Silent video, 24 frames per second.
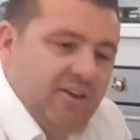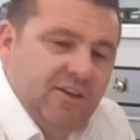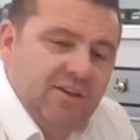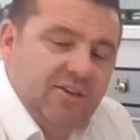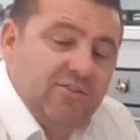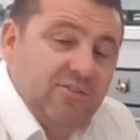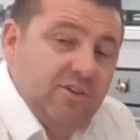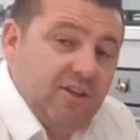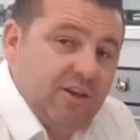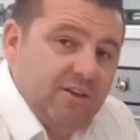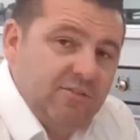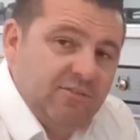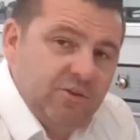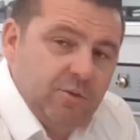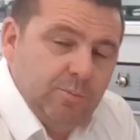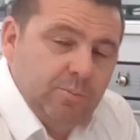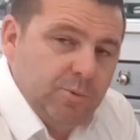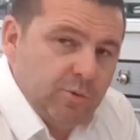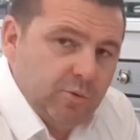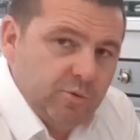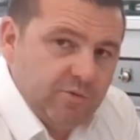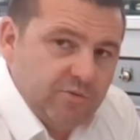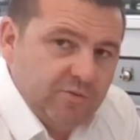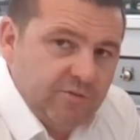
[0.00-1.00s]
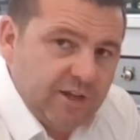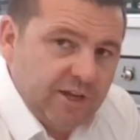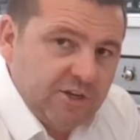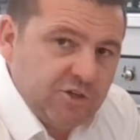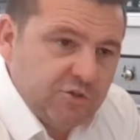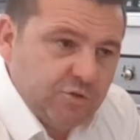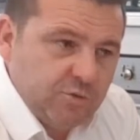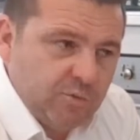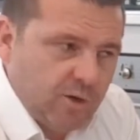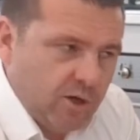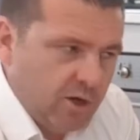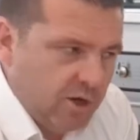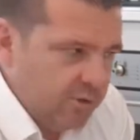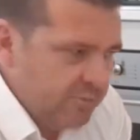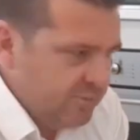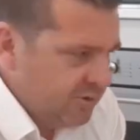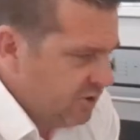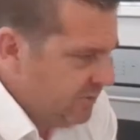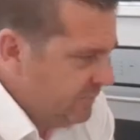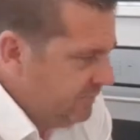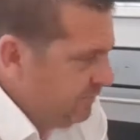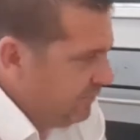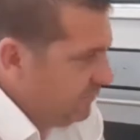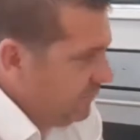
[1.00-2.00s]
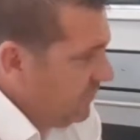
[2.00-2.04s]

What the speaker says: is that if you build with National Homes,